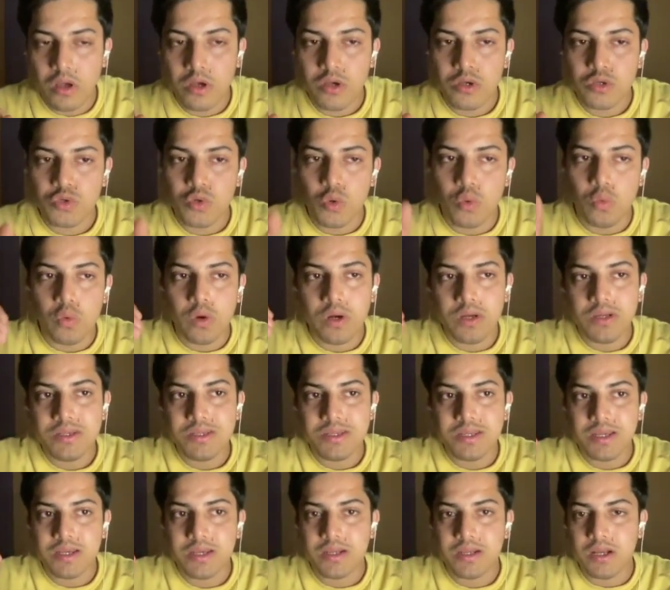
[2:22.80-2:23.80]
So
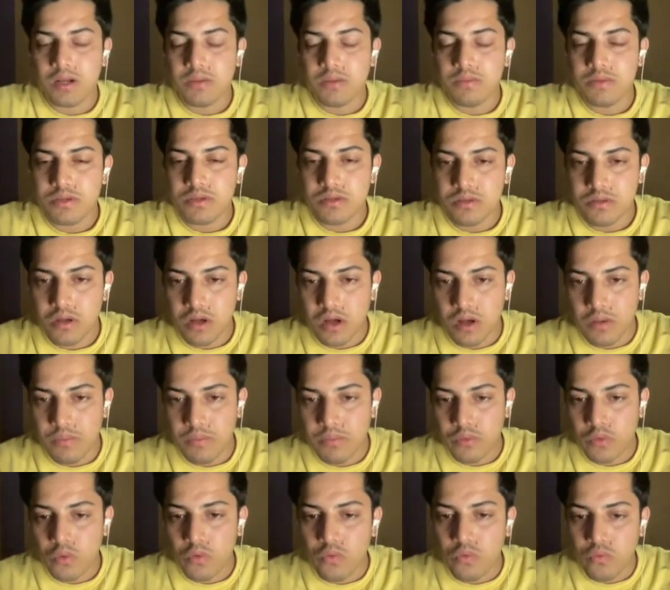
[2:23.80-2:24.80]
once it comes
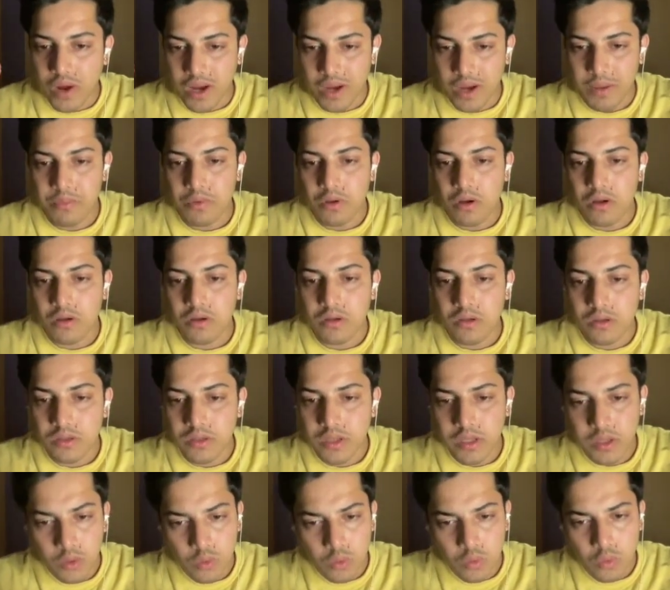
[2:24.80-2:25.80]
up to $5,
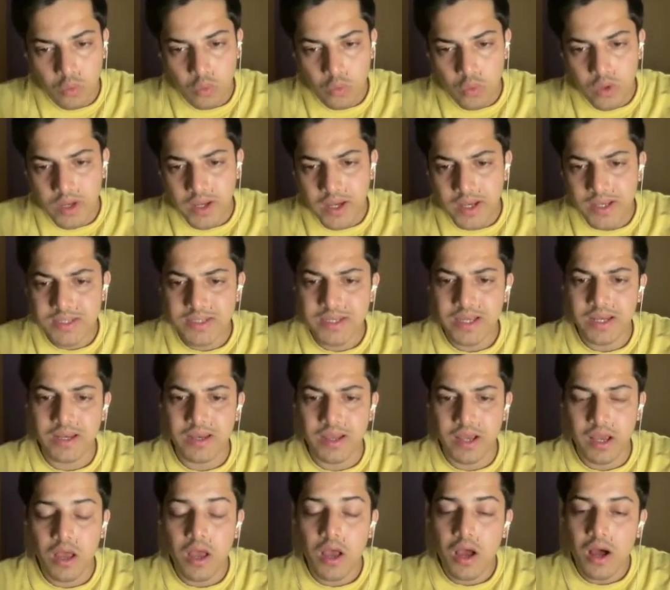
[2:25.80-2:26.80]
then we guys
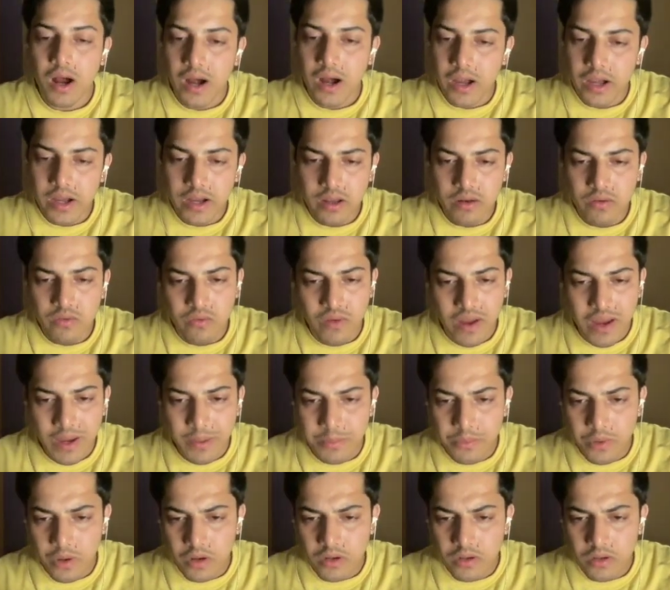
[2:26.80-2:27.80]
can under
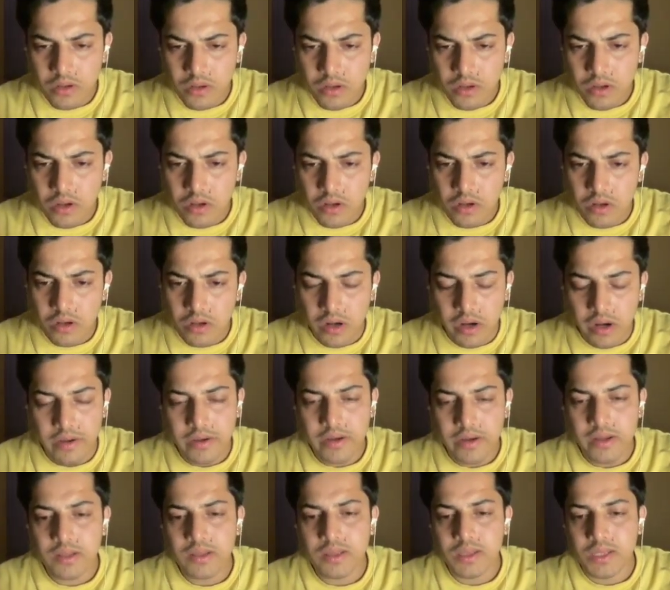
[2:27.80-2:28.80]
$5,
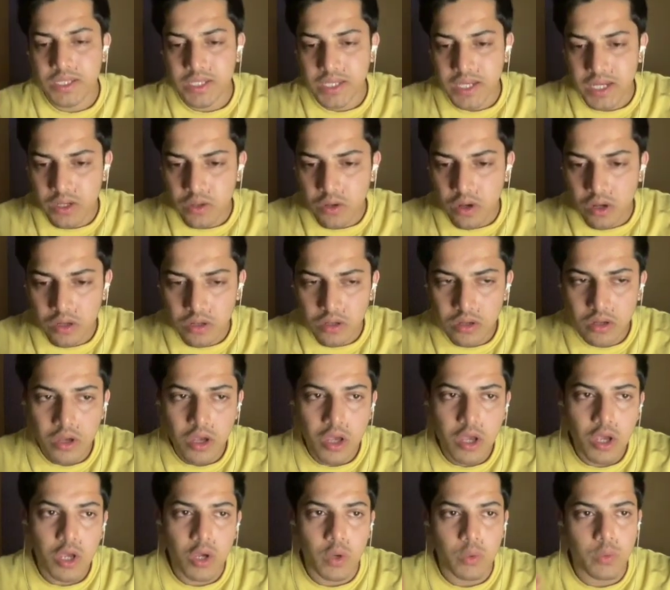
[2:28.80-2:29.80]
under $3,
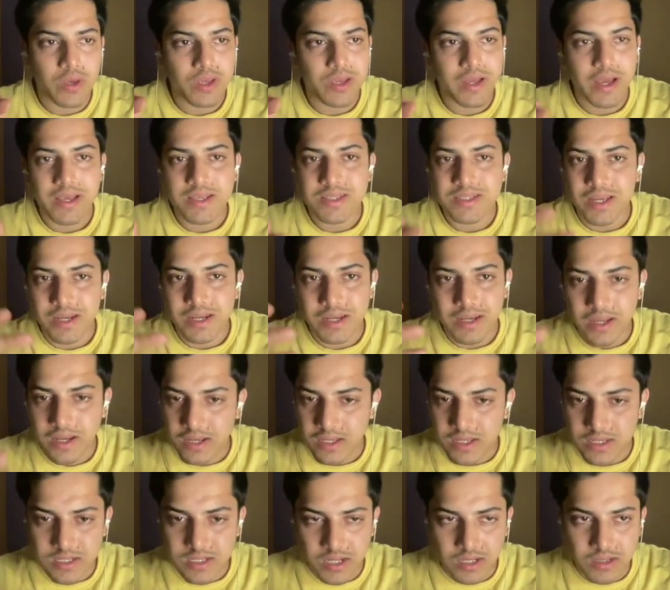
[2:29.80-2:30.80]
we guys can
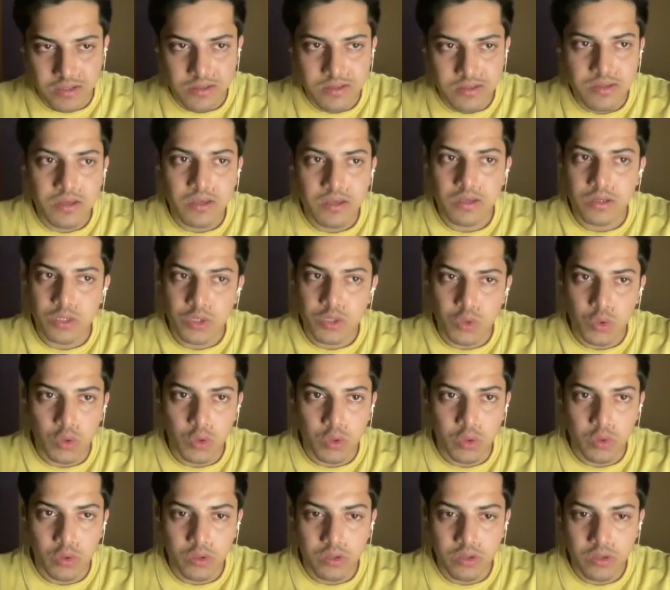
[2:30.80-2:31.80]
take a chance in
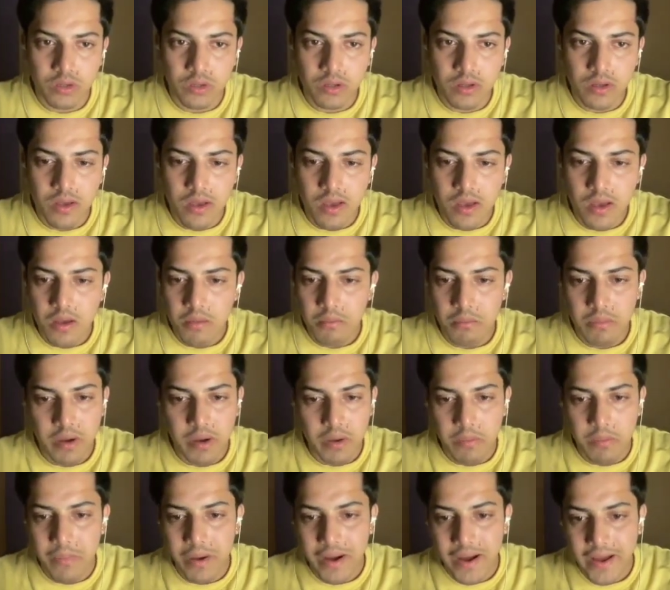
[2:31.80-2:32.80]
Sol token.
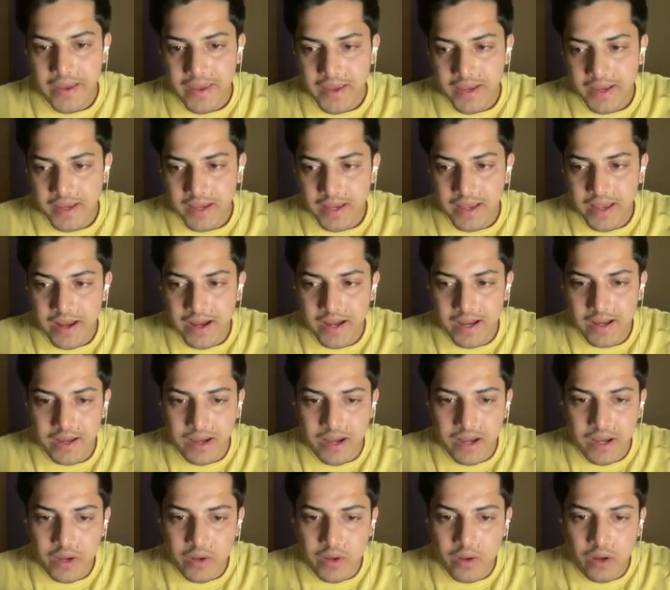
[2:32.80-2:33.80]
But buying at
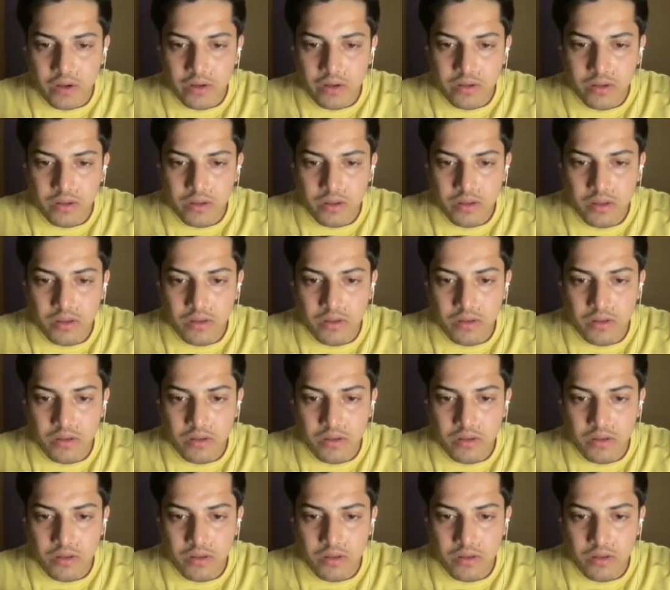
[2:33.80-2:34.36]
$10,